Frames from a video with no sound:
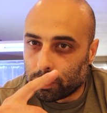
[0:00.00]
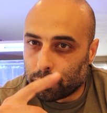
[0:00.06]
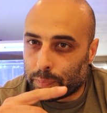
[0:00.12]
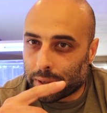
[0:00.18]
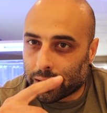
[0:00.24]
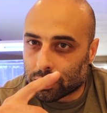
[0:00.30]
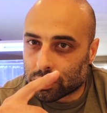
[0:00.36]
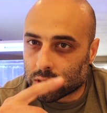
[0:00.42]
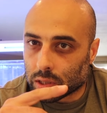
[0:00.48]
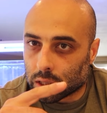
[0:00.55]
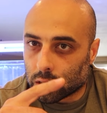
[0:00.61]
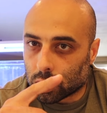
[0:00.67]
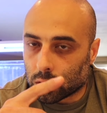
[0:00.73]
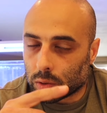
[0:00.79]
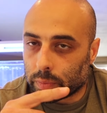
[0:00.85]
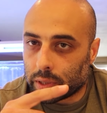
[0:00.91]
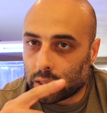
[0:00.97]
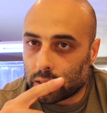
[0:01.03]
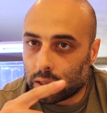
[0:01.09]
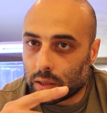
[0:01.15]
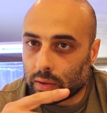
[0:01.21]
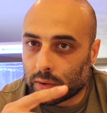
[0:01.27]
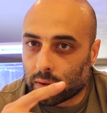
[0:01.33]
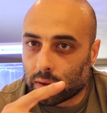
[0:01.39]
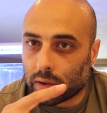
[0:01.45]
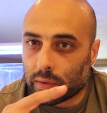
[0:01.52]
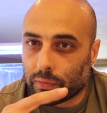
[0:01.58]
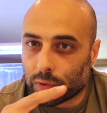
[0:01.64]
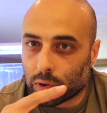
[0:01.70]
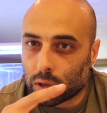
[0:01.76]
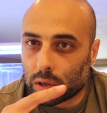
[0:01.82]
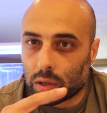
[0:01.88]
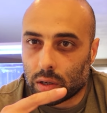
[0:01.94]
bounce a little bit
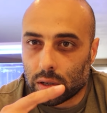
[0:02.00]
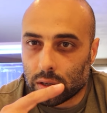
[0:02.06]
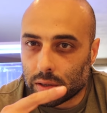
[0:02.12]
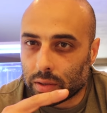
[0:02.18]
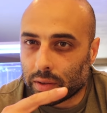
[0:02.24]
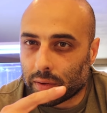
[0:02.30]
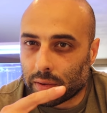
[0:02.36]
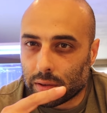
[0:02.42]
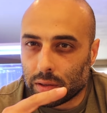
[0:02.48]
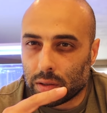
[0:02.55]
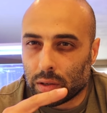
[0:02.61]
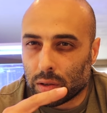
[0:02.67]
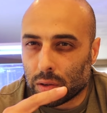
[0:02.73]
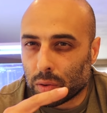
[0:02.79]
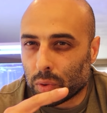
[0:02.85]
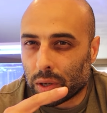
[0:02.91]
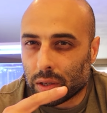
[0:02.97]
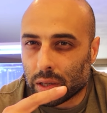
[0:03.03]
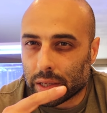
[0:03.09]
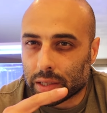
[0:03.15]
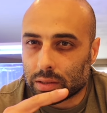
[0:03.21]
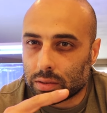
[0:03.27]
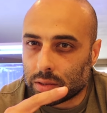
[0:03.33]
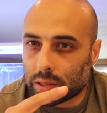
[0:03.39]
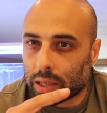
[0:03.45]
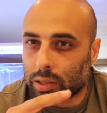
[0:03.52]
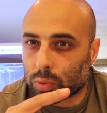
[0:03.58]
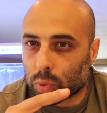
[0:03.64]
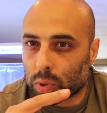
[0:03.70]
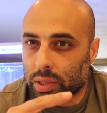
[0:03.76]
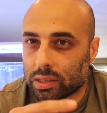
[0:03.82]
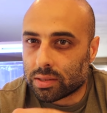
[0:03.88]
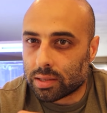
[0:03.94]
for around like
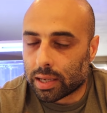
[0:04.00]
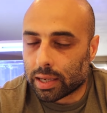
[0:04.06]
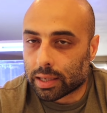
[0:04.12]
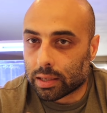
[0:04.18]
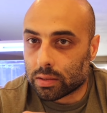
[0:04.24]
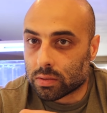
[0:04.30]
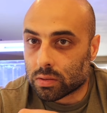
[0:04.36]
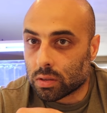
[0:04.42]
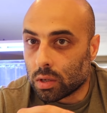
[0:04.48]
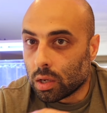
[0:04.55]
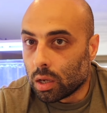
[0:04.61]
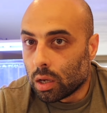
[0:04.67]
10-20 seconds.